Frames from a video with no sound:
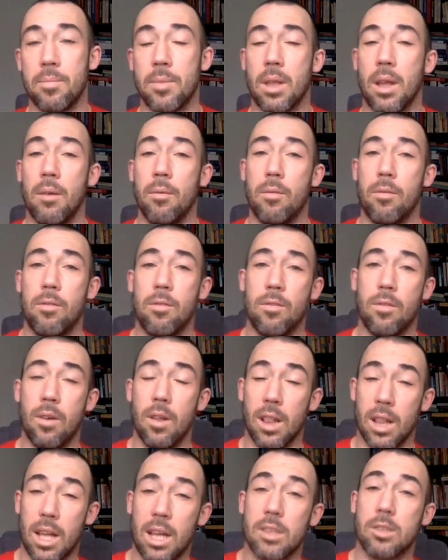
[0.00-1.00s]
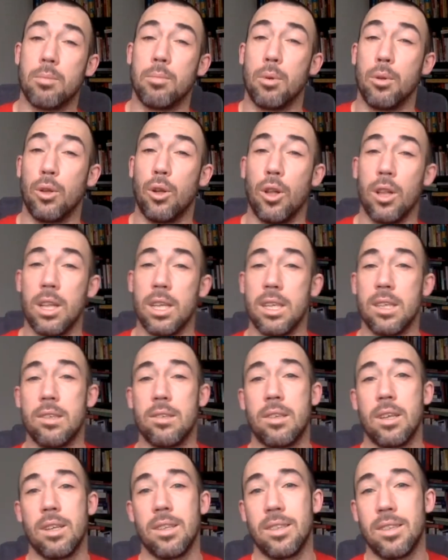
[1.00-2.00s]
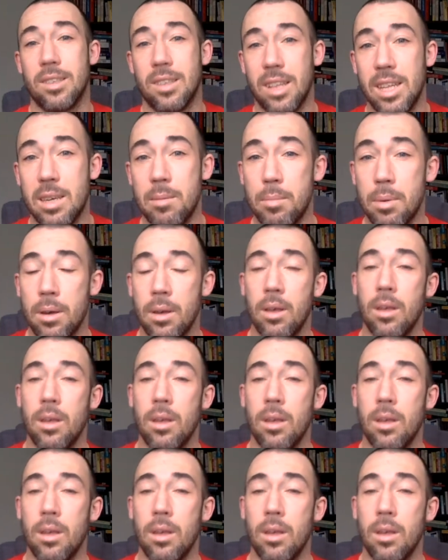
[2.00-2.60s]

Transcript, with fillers: Um, last but not least, sleep.